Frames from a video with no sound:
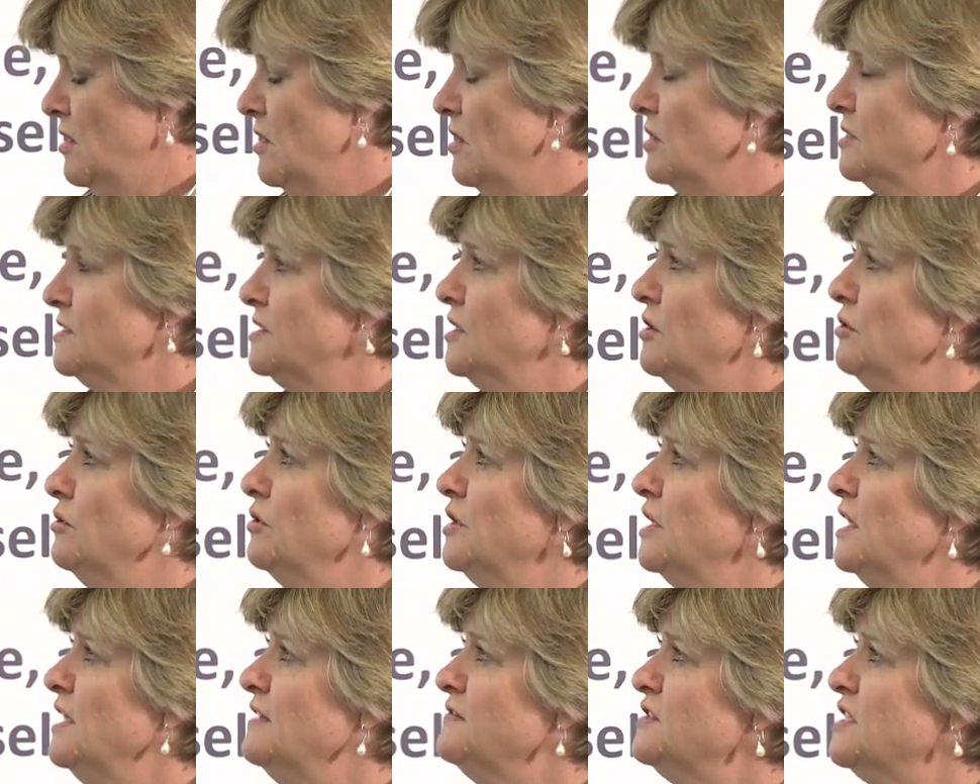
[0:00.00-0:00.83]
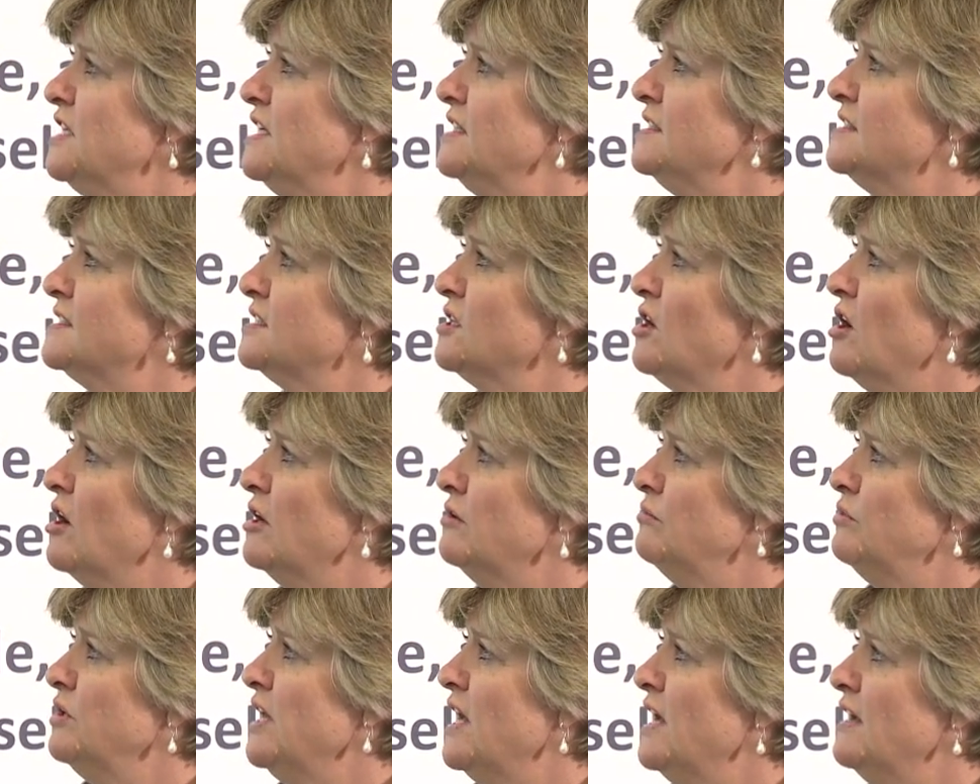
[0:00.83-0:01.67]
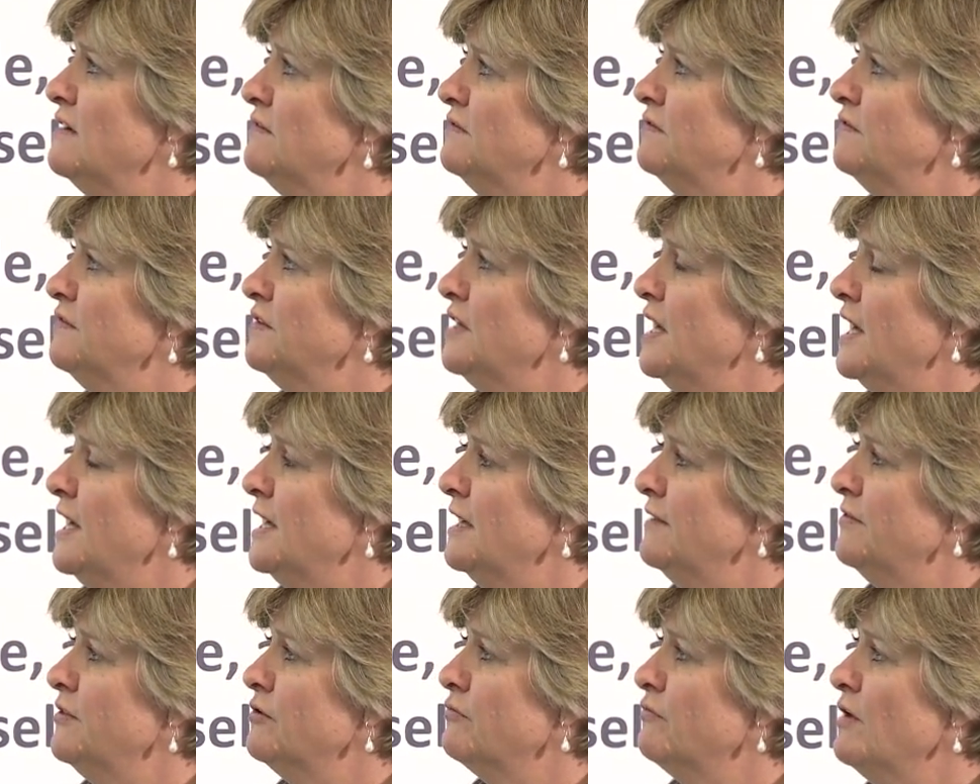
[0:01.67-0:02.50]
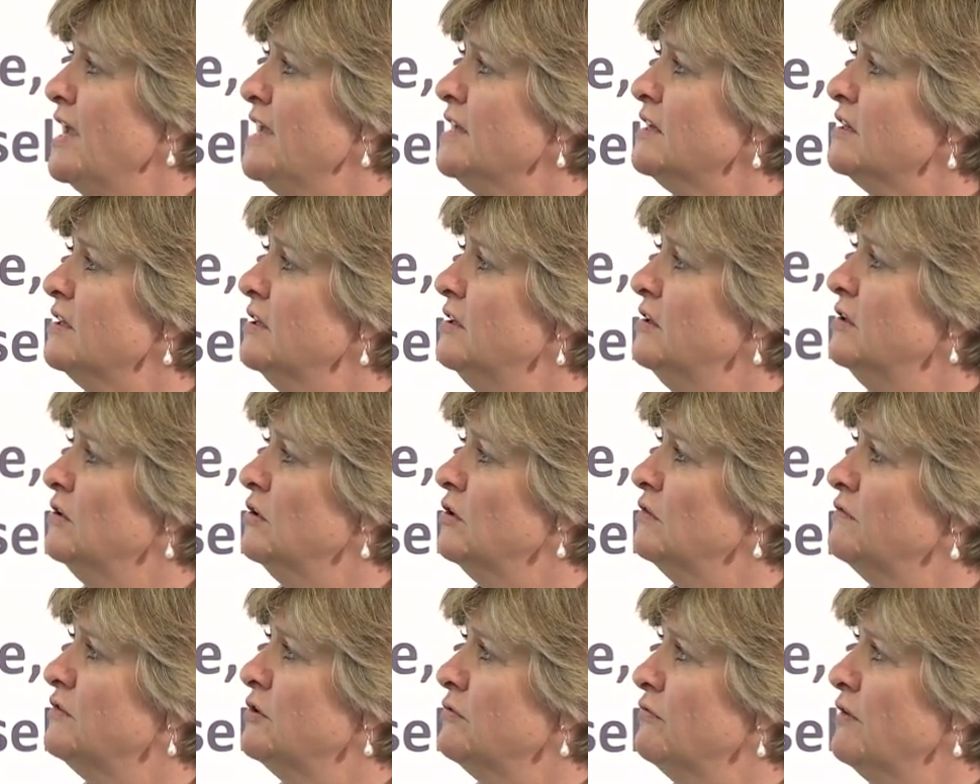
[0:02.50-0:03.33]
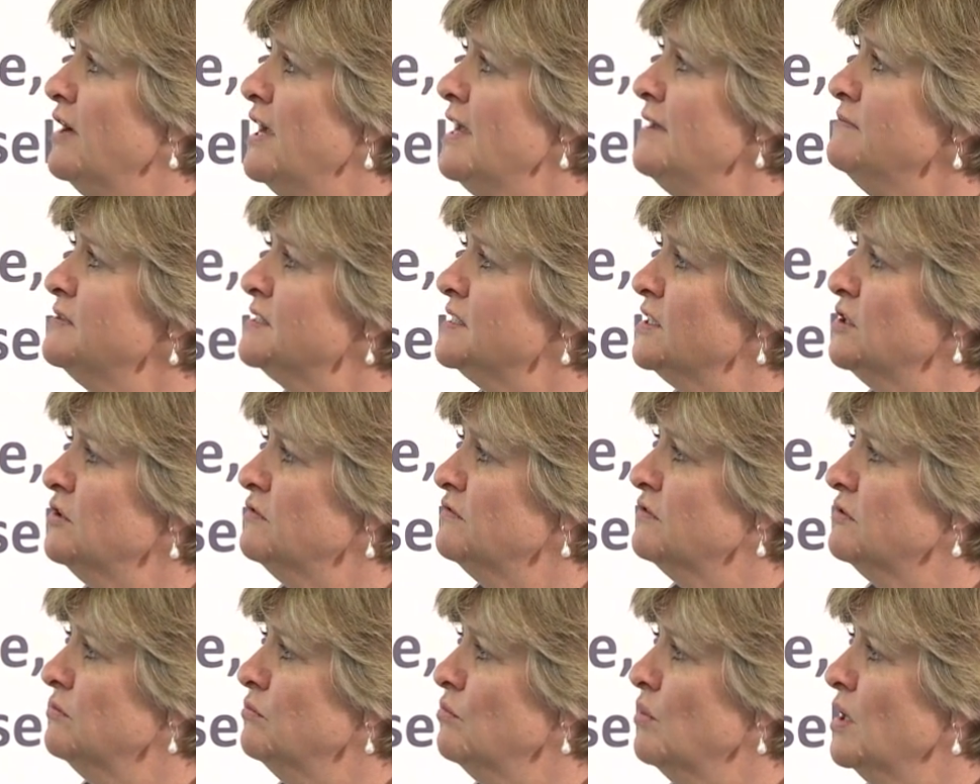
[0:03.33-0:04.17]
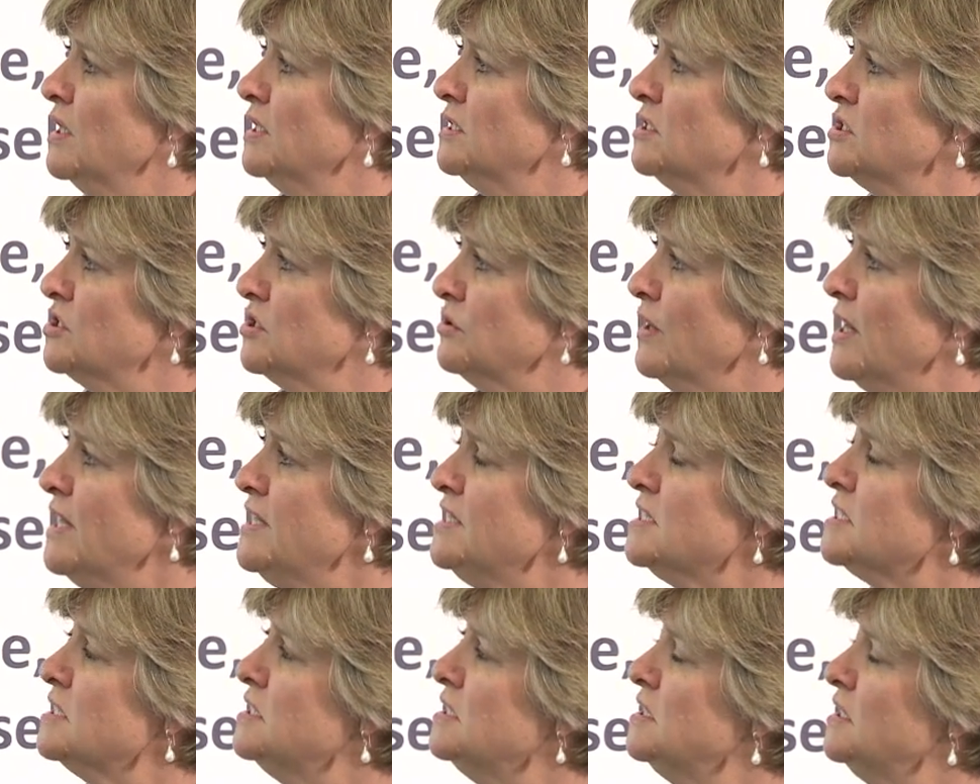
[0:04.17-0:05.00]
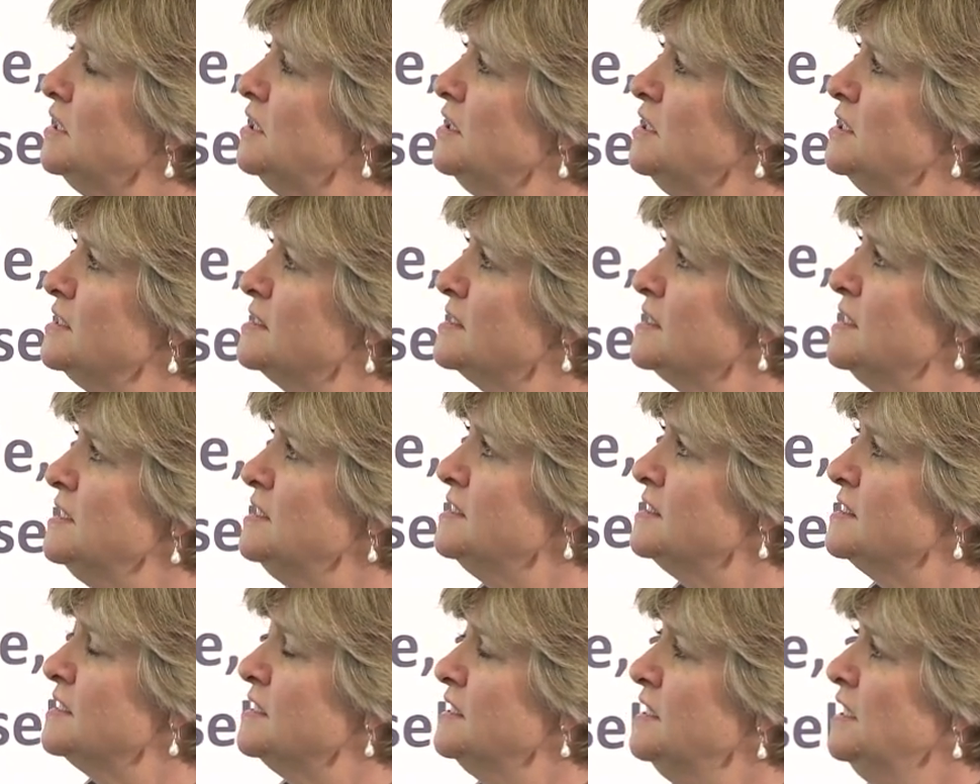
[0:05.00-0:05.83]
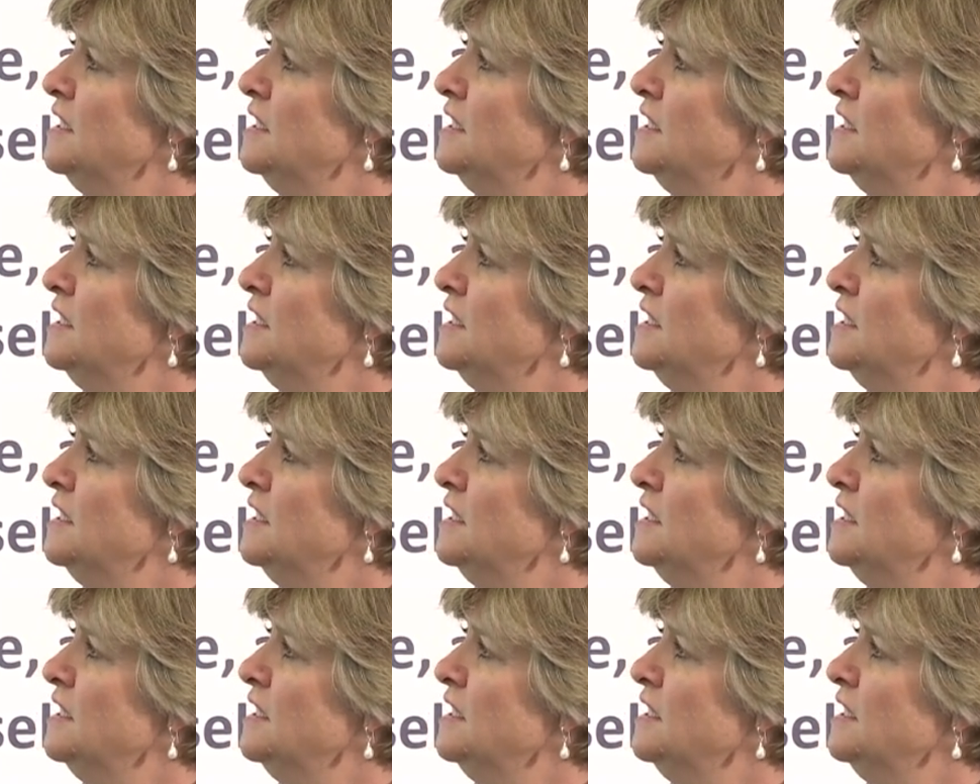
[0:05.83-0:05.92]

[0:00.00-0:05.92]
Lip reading: So on the left-hand side, we have the rank of the rams, so from 1 to 8 in this list.